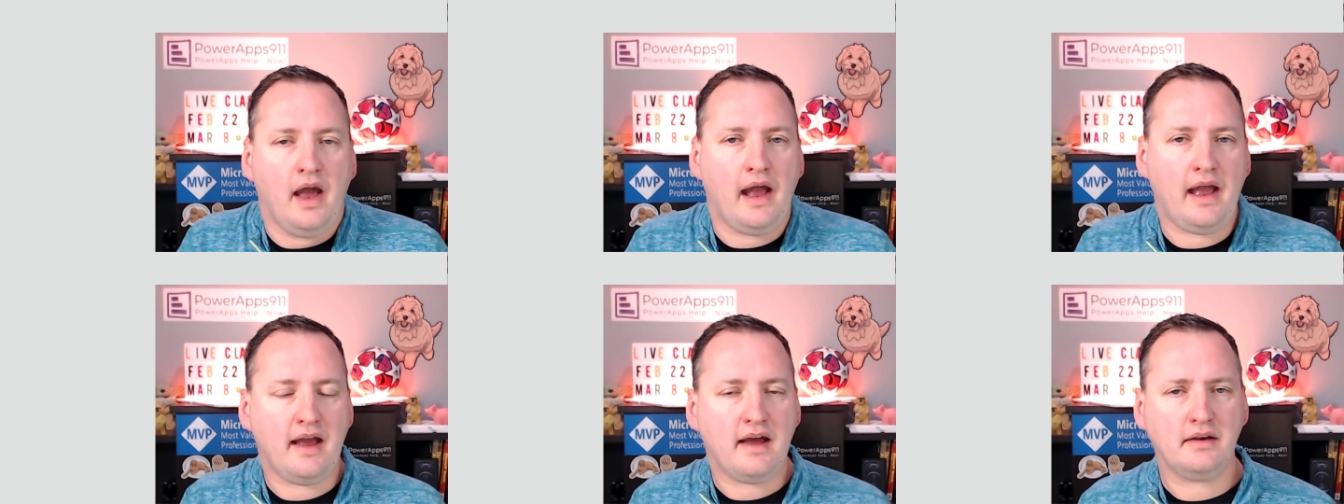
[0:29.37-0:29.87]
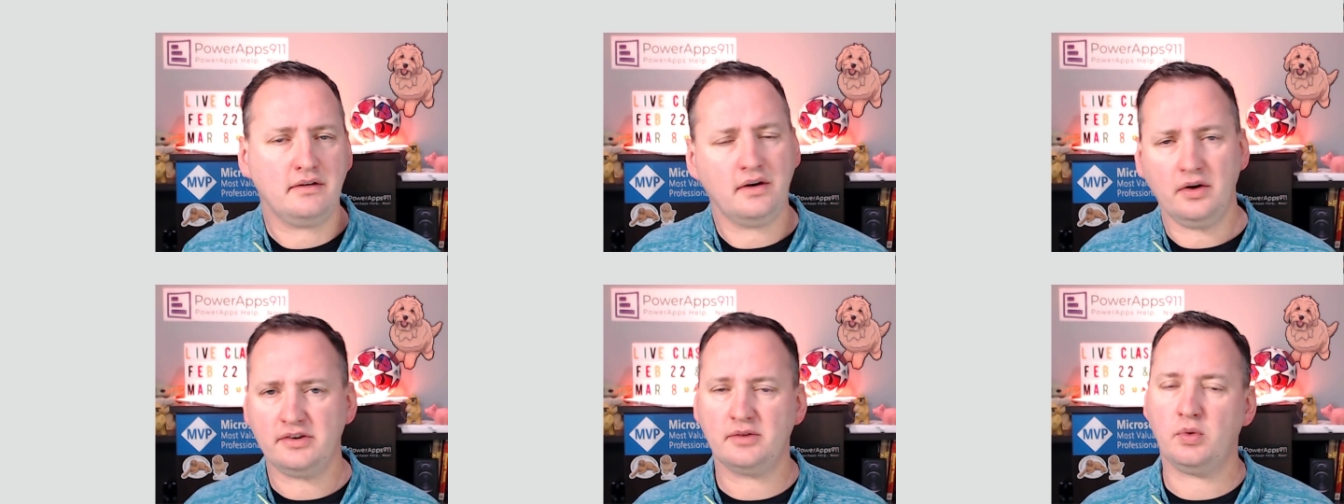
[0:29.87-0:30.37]
And you know,
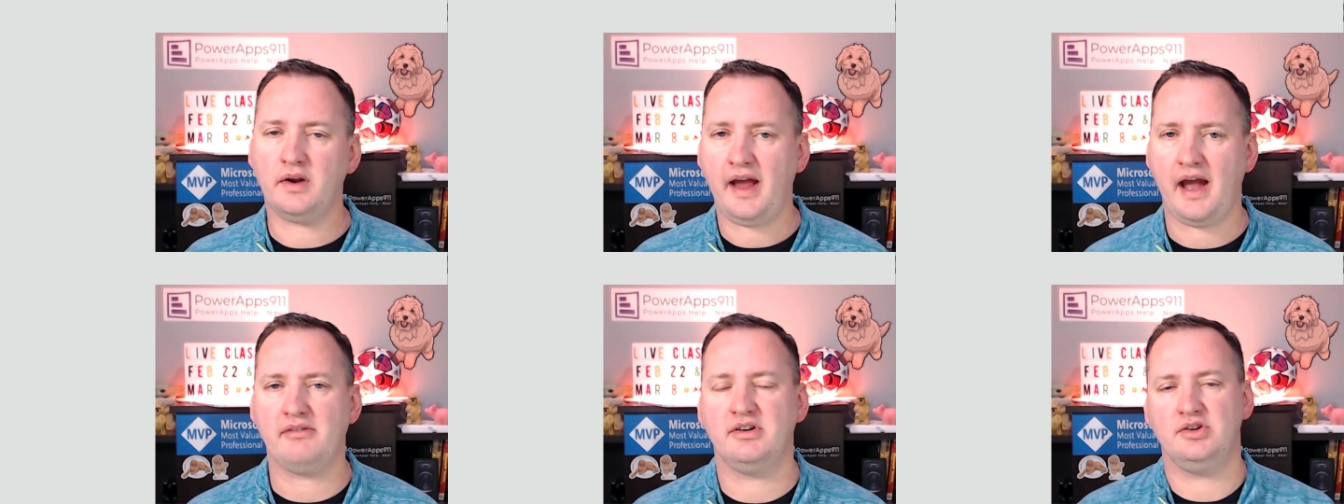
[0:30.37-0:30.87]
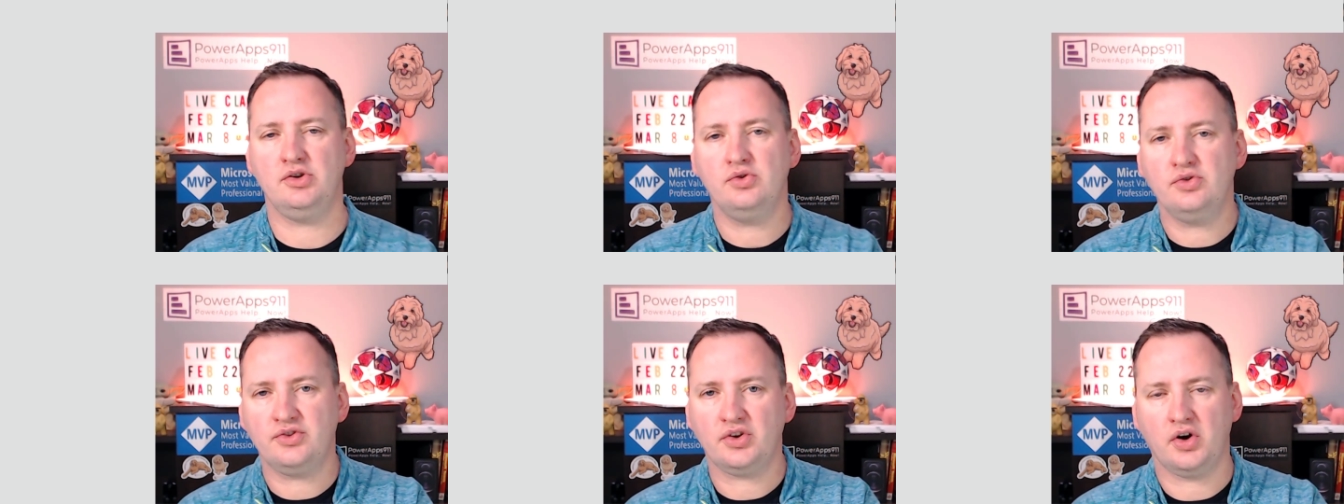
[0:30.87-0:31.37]
this is one I haven't
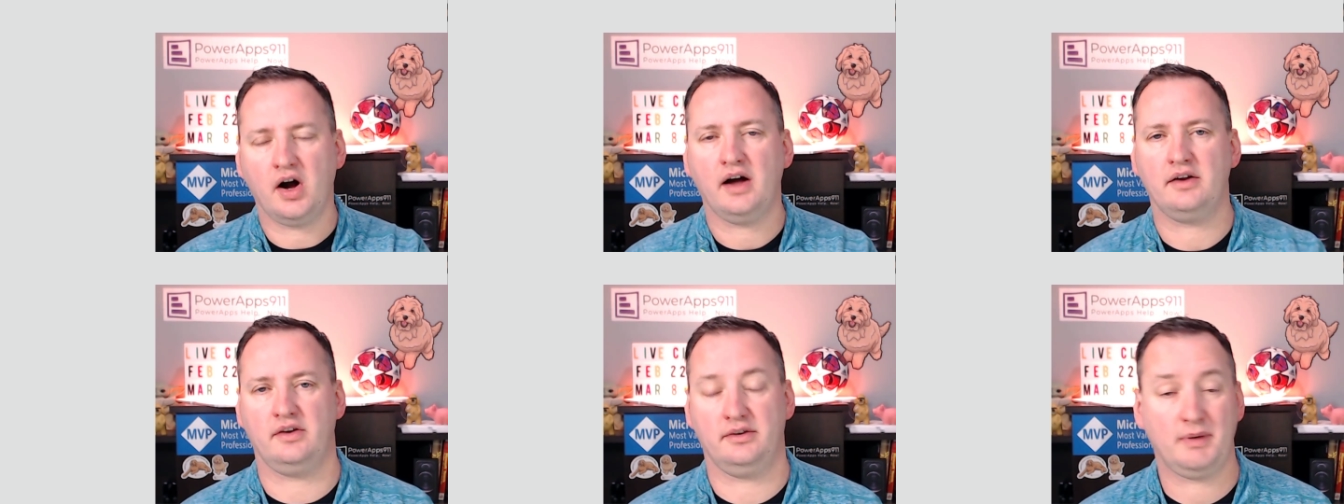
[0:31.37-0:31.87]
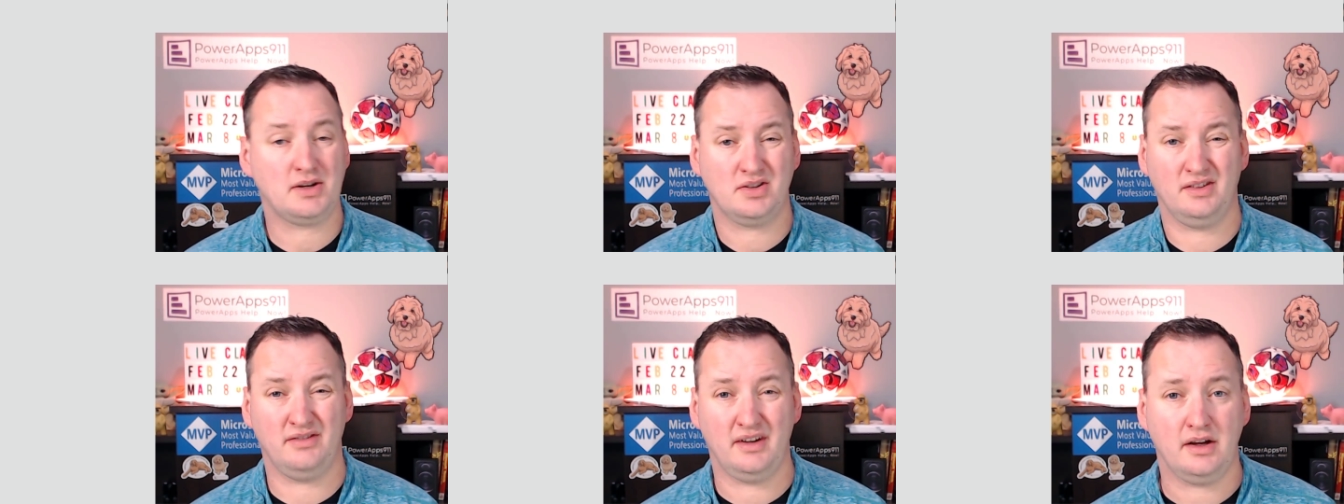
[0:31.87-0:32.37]
used a lot, especially
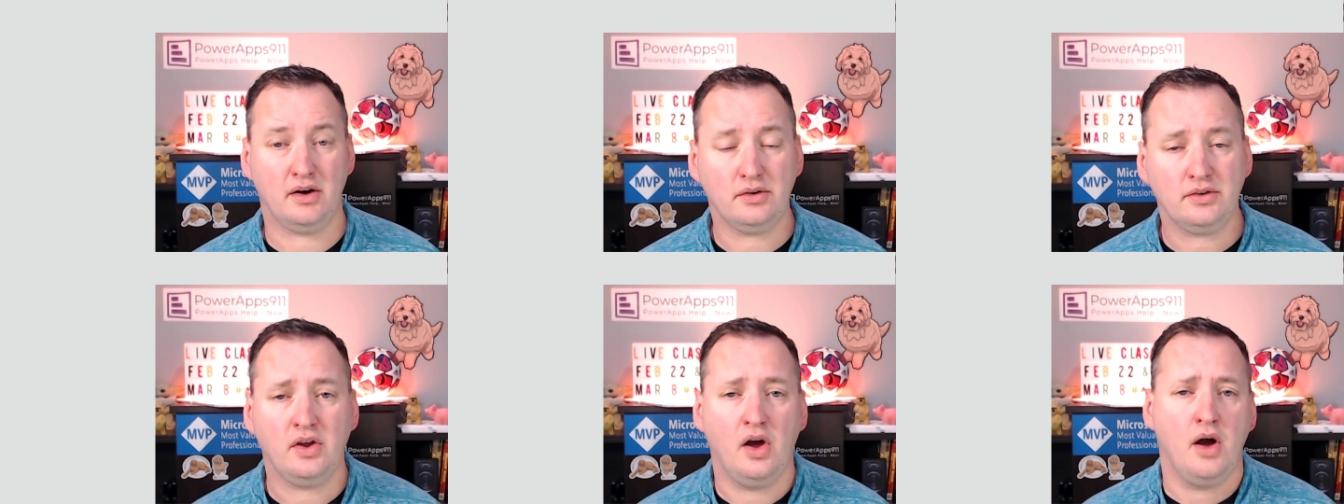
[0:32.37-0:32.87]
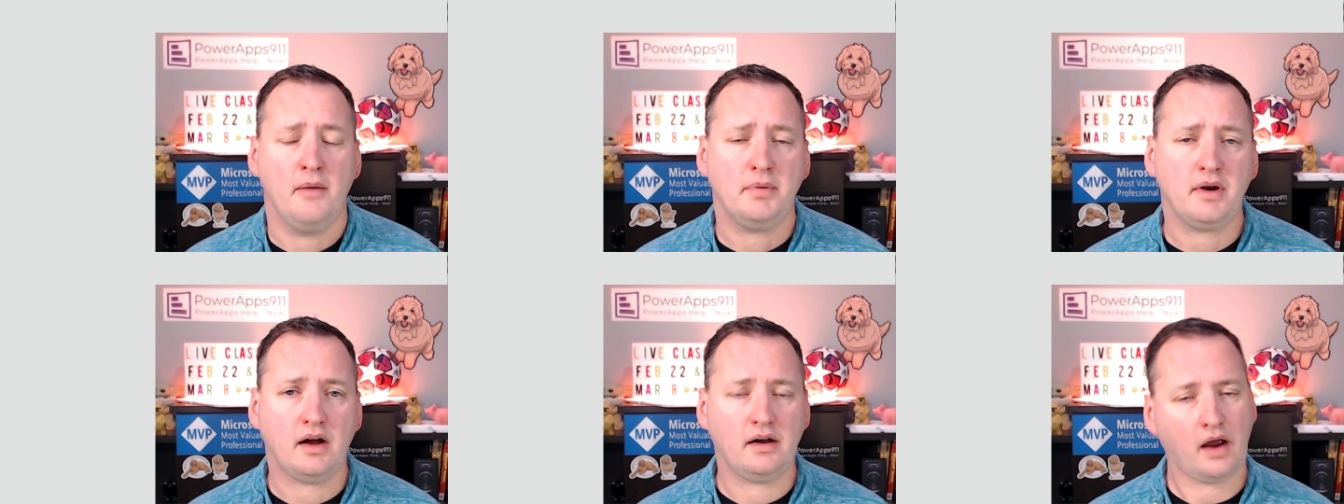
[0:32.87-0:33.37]
in videos,
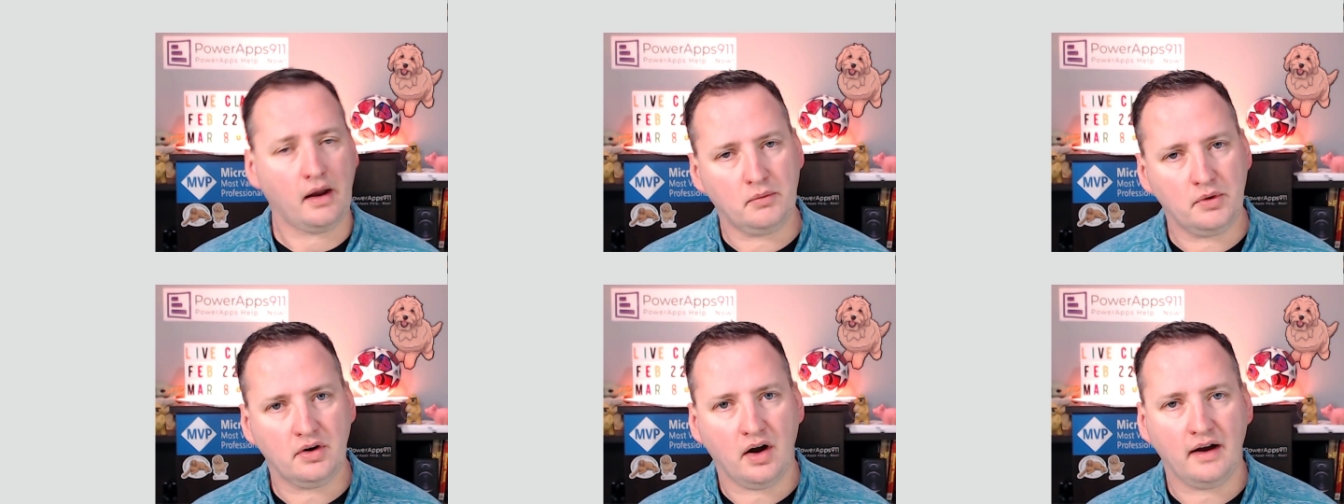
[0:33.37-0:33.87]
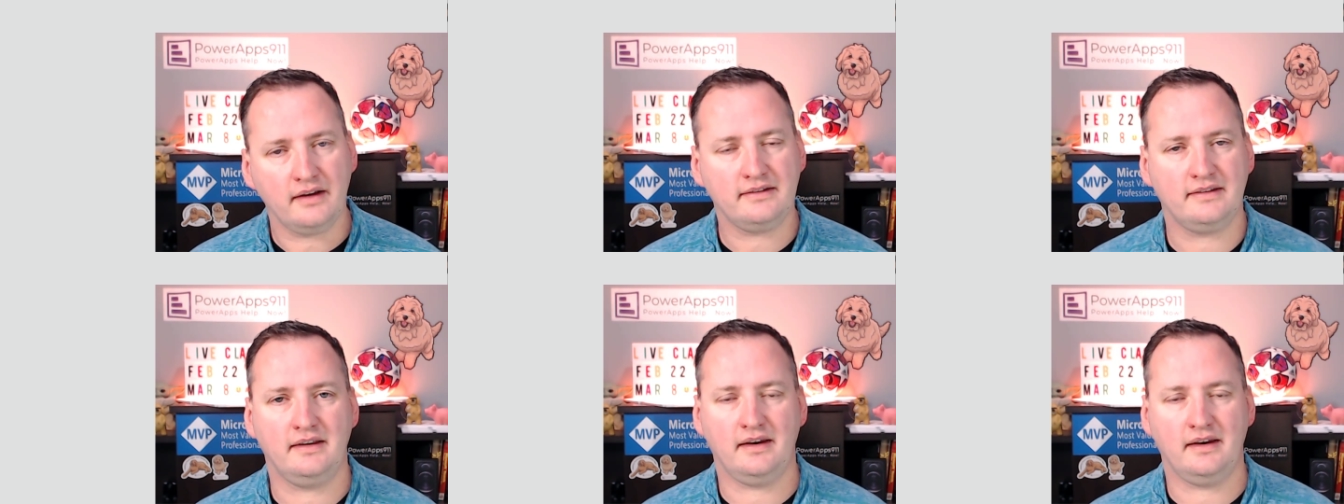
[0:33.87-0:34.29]
but I realized that